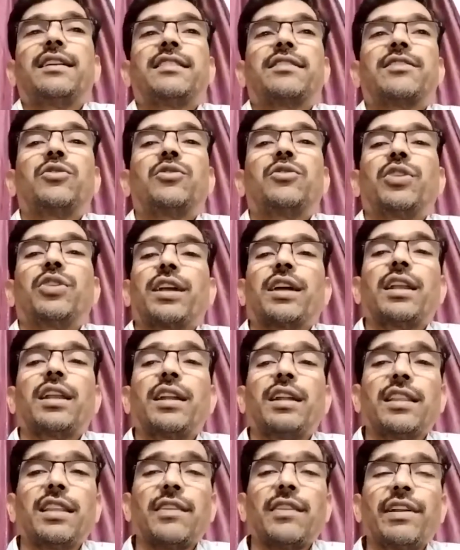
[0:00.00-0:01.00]
So
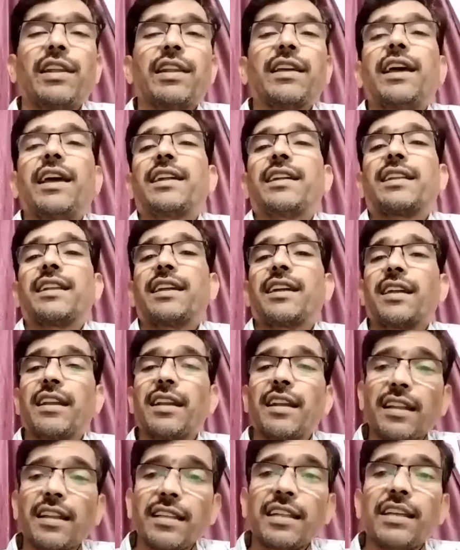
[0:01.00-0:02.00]
recurrent they will get,
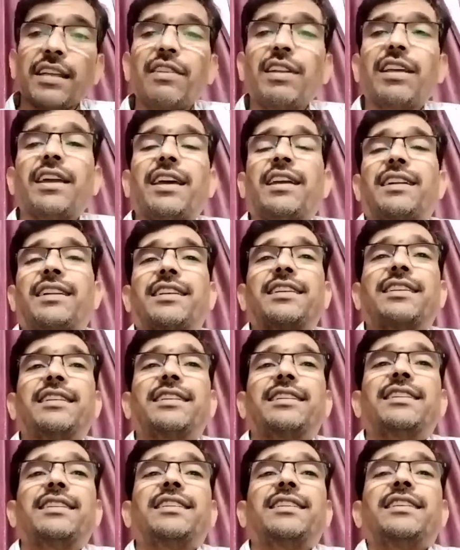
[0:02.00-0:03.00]
recurrently they will get.
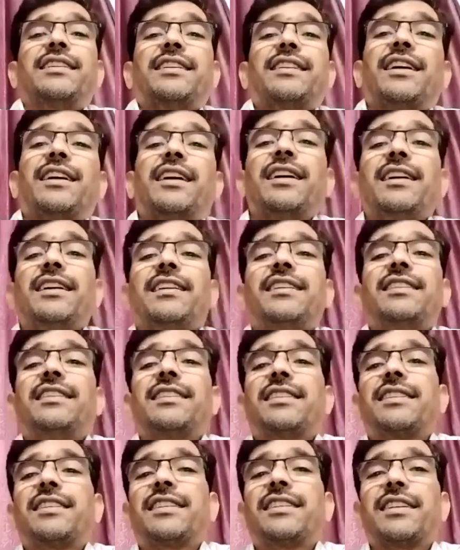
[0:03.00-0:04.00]
Huh?
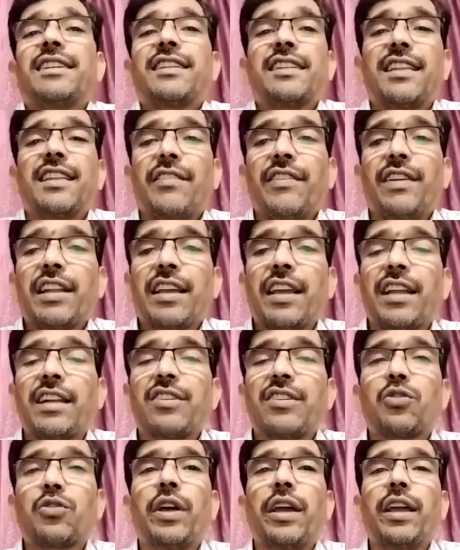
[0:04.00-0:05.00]
They will
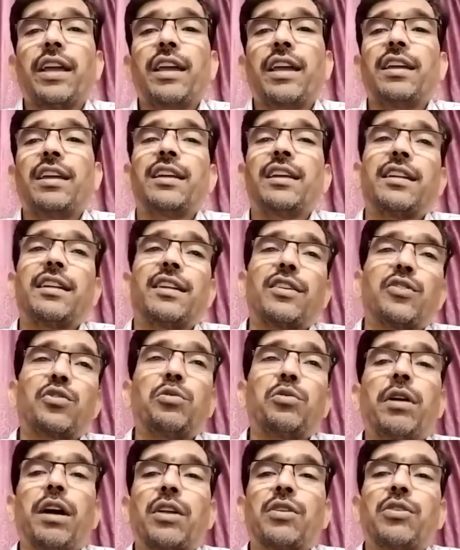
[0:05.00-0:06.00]
get today,
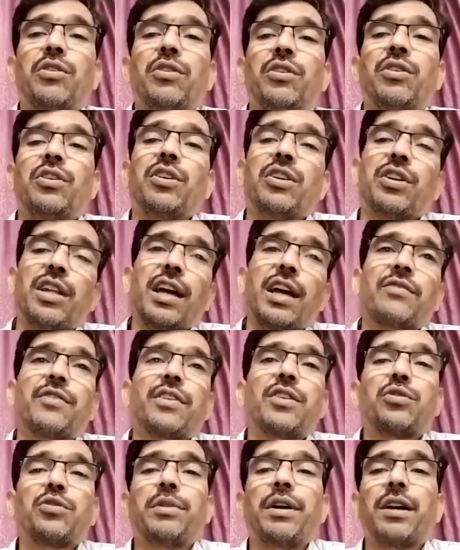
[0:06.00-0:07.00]
tomorrow, day
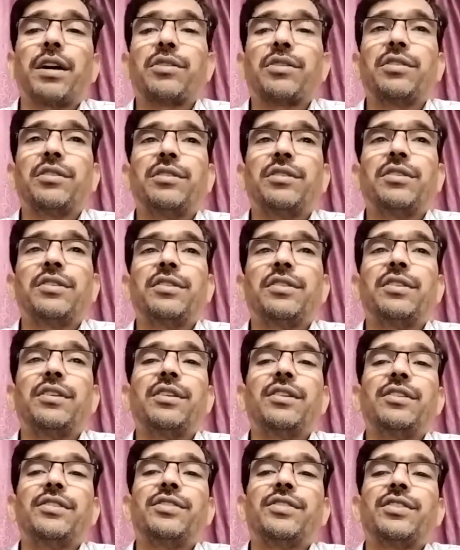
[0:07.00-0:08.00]
after tomorrow,
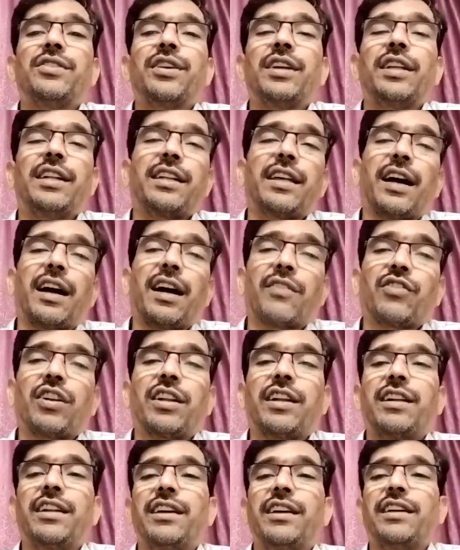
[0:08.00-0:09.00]
huh? After
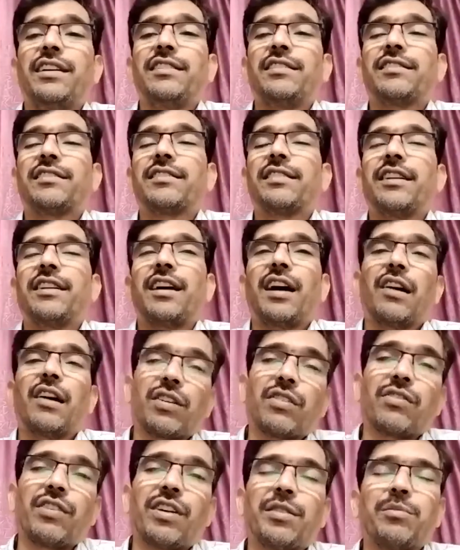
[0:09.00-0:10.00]
10 days,
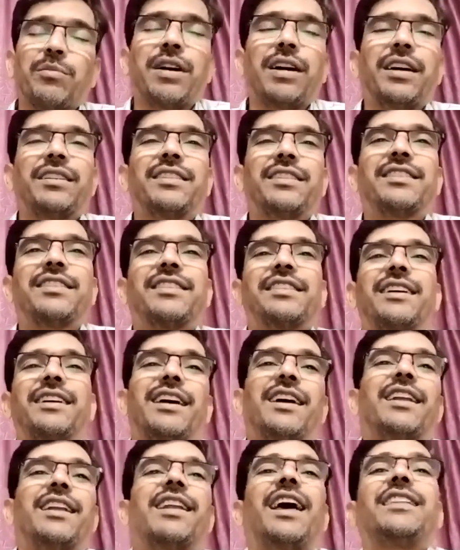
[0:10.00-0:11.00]
after 1 month,
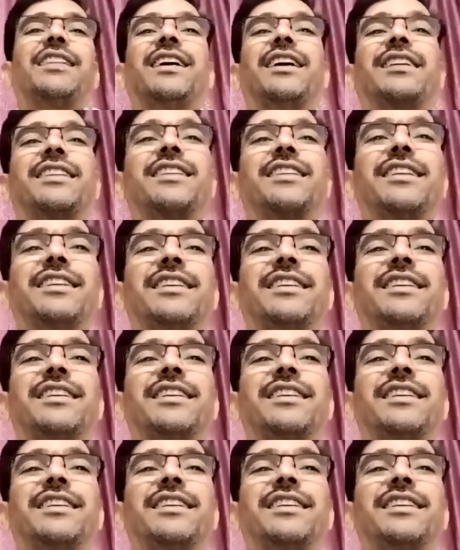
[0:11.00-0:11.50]
like that.